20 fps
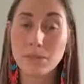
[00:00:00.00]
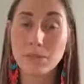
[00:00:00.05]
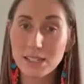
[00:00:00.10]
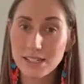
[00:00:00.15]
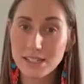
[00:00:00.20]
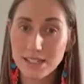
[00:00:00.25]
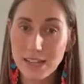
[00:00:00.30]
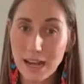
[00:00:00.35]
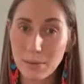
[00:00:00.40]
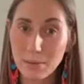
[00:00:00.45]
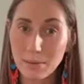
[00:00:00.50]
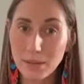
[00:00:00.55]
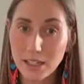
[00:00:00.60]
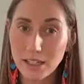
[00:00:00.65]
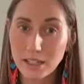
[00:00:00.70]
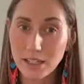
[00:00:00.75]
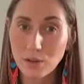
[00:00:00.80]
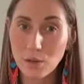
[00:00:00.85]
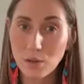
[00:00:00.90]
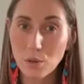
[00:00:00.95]
be
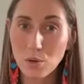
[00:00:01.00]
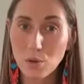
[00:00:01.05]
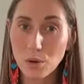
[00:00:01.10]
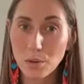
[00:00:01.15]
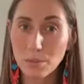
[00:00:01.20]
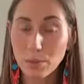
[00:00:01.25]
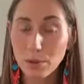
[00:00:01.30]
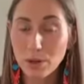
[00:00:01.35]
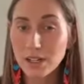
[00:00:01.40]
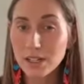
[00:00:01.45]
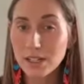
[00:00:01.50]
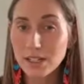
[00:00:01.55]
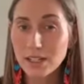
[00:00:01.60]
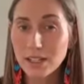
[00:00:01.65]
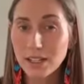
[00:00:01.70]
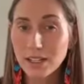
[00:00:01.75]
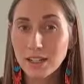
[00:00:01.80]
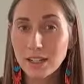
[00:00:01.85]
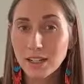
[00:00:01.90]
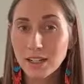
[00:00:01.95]
snappy or
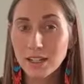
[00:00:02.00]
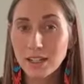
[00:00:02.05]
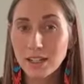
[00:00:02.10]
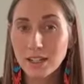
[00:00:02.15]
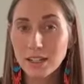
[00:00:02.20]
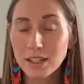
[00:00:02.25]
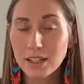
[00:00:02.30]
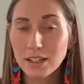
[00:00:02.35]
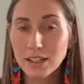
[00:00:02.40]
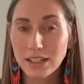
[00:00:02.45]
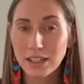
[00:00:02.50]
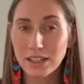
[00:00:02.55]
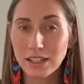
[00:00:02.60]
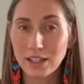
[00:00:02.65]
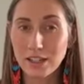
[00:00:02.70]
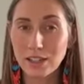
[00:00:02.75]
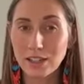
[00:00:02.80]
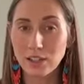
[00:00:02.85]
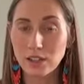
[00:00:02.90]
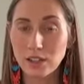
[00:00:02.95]
put, like,
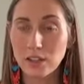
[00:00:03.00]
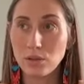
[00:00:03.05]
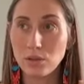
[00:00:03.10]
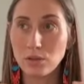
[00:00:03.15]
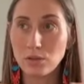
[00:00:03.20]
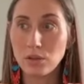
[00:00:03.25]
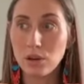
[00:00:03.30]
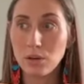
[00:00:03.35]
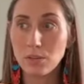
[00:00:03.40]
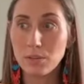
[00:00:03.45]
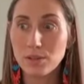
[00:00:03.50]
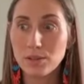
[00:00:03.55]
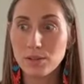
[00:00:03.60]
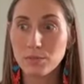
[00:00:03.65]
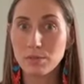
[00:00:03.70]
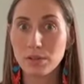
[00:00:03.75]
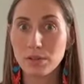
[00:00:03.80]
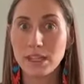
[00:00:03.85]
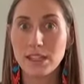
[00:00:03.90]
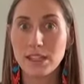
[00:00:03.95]
you
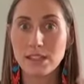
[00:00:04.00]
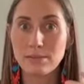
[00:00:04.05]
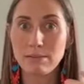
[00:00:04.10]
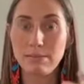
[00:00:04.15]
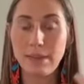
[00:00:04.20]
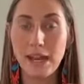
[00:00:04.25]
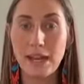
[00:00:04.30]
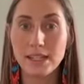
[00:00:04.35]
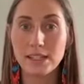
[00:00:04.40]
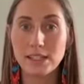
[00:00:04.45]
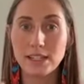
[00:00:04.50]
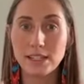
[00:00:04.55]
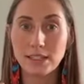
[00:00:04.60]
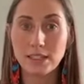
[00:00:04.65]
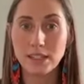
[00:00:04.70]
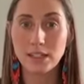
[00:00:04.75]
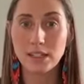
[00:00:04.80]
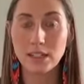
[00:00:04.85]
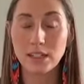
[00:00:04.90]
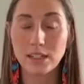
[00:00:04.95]
almost bring this
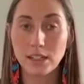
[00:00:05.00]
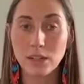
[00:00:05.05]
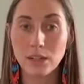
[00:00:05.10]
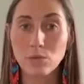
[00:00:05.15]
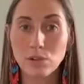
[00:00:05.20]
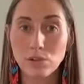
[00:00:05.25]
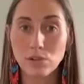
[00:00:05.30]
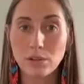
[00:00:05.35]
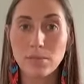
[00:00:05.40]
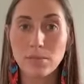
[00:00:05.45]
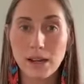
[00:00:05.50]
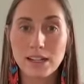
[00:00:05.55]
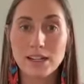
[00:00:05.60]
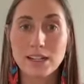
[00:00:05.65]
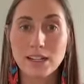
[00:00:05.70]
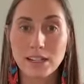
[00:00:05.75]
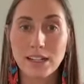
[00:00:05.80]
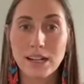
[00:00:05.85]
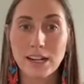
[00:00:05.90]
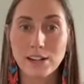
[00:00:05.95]
masculine, like wounded
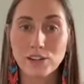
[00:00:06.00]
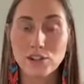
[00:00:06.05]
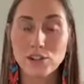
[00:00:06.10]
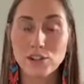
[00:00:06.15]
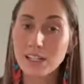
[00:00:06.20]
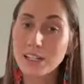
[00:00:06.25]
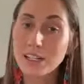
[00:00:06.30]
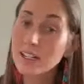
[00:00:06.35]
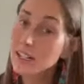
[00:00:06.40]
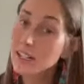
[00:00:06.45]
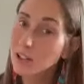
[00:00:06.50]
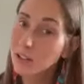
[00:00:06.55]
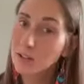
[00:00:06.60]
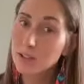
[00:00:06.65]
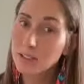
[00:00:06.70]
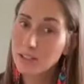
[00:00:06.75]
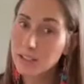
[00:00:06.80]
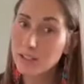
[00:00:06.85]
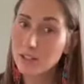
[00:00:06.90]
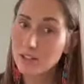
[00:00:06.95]
masculine energy into your
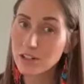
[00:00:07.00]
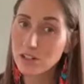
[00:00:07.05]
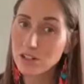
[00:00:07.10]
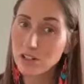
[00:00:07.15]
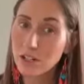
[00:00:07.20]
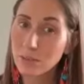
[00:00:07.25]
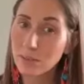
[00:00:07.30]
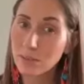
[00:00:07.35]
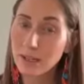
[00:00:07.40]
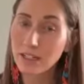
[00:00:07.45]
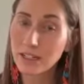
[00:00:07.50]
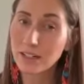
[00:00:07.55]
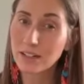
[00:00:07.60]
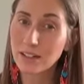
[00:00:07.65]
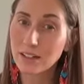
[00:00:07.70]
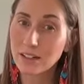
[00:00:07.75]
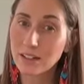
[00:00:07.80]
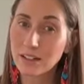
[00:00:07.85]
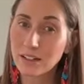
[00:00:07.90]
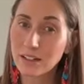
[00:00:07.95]
relationship,
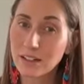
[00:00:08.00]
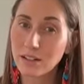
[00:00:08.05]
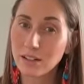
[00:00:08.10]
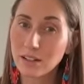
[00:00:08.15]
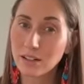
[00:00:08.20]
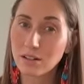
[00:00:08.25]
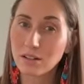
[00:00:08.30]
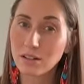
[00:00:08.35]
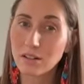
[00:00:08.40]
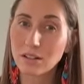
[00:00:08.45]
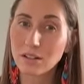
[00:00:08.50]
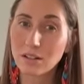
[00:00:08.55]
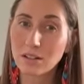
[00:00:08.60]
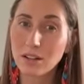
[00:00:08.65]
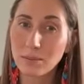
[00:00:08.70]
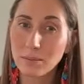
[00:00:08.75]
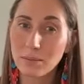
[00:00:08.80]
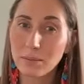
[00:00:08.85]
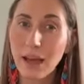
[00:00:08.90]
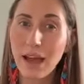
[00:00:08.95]
and you're
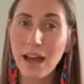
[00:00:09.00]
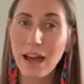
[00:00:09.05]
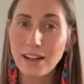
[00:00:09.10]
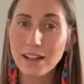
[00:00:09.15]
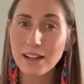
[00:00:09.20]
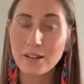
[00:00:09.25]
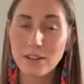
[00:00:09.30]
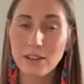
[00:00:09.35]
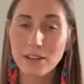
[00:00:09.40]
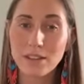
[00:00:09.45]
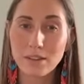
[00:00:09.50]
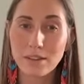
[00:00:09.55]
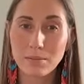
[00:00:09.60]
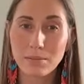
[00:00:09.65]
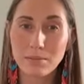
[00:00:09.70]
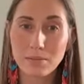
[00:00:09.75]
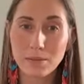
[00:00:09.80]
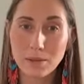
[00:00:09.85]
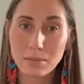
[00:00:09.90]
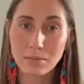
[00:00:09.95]
combating with
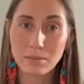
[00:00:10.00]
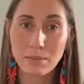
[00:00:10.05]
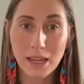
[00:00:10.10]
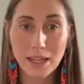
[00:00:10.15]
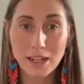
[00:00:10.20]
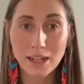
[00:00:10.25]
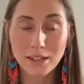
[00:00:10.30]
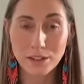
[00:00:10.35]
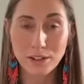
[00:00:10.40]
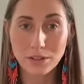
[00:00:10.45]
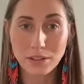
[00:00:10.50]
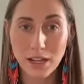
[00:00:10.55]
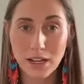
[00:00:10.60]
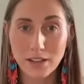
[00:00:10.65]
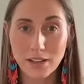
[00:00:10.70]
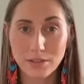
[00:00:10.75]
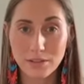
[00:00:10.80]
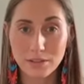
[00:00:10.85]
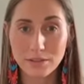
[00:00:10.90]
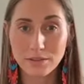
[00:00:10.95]
the man in your
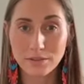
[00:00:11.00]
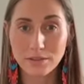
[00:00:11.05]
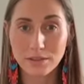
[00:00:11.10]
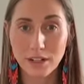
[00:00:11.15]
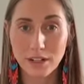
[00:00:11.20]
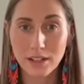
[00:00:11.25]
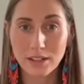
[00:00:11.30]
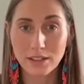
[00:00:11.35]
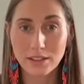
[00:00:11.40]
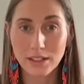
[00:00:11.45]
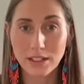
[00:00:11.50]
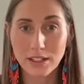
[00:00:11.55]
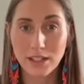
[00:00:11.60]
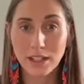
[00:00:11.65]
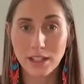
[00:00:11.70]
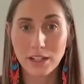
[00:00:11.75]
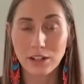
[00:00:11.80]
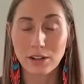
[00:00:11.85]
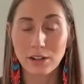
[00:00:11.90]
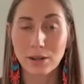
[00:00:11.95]
life, right?
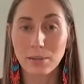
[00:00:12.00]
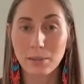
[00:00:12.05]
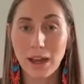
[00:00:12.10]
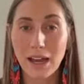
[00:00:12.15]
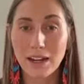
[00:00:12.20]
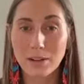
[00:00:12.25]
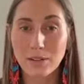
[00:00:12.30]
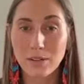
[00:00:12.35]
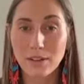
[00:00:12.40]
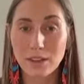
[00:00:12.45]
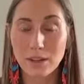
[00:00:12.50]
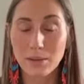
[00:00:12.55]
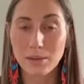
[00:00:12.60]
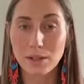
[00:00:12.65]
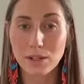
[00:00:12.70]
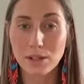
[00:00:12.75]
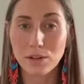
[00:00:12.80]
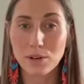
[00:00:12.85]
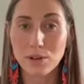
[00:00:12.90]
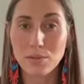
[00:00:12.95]
You're combating with them,
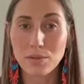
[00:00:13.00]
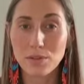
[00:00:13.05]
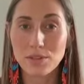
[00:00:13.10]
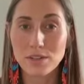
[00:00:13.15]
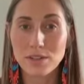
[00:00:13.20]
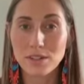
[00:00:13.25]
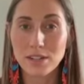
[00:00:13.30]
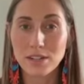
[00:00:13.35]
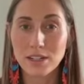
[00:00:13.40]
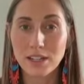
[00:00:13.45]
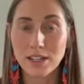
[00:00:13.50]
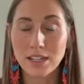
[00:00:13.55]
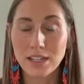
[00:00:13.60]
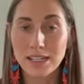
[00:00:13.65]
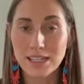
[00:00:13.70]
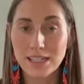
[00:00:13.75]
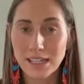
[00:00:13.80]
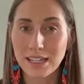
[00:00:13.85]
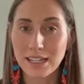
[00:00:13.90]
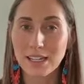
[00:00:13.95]
and you're almost
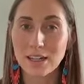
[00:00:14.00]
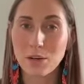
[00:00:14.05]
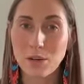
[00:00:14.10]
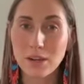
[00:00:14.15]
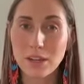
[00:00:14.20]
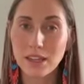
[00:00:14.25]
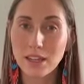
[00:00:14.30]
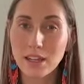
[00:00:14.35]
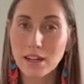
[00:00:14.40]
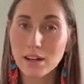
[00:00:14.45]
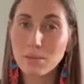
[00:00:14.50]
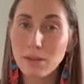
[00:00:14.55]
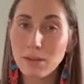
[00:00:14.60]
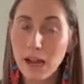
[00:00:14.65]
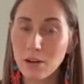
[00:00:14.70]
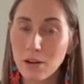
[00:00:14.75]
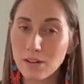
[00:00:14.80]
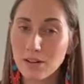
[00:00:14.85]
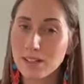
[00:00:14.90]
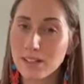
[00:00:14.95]
taking away their
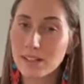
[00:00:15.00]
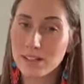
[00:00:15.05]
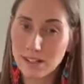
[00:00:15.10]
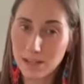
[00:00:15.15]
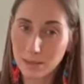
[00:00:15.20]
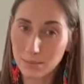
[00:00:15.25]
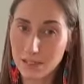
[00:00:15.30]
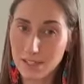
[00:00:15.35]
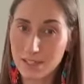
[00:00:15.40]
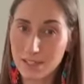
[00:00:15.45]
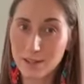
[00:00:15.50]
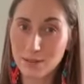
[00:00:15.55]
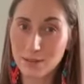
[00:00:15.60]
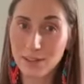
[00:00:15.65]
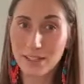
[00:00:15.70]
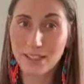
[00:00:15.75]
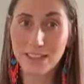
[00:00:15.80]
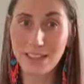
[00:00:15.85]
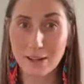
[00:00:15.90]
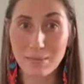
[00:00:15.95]
power to step into
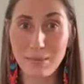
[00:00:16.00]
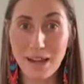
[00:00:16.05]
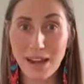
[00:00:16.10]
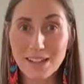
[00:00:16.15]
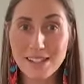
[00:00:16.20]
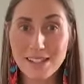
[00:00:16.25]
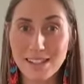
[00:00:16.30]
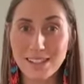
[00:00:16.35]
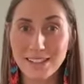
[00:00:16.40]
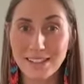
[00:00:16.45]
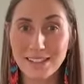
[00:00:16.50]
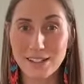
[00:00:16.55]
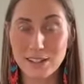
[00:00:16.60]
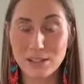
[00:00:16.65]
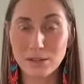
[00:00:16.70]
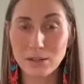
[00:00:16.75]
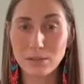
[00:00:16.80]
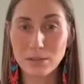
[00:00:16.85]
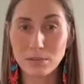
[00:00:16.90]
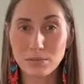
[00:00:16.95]
like their masculine,
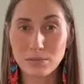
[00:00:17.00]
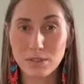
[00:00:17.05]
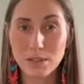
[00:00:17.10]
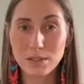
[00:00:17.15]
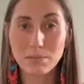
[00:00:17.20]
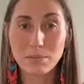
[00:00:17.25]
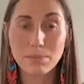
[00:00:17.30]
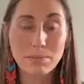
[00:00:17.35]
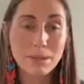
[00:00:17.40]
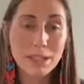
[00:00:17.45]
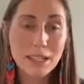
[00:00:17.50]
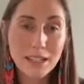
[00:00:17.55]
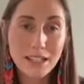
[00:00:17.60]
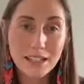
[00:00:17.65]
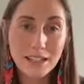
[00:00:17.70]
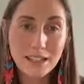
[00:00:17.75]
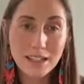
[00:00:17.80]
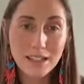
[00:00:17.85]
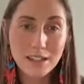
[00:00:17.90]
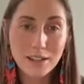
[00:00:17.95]
to
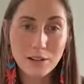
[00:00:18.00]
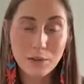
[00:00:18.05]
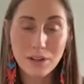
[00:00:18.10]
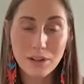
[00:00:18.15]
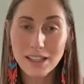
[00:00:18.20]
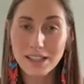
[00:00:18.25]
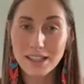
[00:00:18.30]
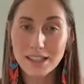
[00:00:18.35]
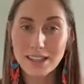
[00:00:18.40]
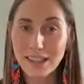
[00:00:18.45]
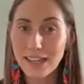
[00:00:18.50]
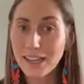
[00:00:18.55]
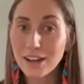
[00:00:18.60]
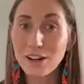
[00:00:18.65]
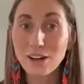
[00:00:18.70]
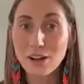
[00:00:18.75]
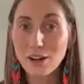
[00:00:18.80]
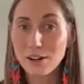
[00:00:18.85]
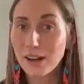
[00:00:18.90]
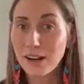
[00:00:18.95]
be what they
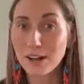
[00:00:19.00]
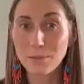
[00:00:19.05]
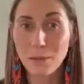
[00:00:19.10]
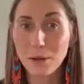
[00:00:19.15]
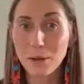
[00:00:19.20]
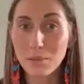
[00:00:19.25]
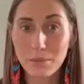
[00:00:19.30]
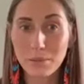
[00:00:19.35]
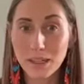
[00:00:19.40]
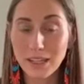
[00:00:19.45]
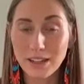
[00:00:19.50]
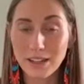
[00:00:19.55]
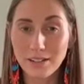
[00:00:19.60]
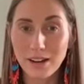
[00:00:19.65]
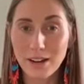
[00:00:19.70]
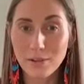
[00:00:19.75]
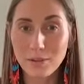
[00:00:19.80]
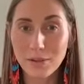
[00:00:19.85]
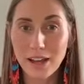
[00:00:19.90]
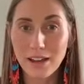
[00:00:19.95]
are incredible at being,
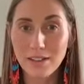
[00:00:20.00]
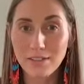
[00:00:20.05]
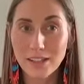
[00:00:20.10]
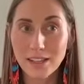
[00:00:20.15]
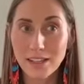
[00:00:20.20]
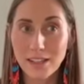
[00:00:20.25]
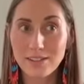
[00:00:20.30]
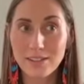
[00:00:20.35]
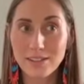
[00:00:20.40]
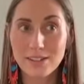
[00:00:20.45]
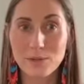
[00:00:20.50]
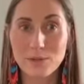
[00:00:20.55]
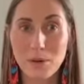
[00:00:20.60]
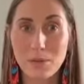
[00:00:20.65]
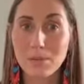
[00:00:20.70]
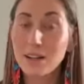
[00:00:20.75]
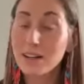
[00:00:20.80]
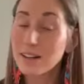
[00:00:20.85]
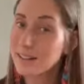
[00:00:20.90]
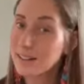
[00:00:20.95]
right? We have a gift as a
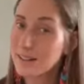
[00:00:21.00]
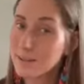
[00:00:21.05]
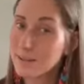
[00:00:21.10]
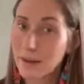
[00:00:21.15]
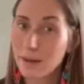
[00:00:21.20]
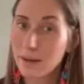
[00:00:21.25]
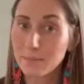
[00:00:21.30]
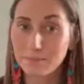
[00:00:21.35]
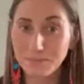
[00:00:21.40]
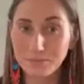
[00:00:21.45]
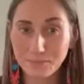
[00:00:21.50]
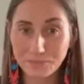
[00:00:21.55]
woman and as a male.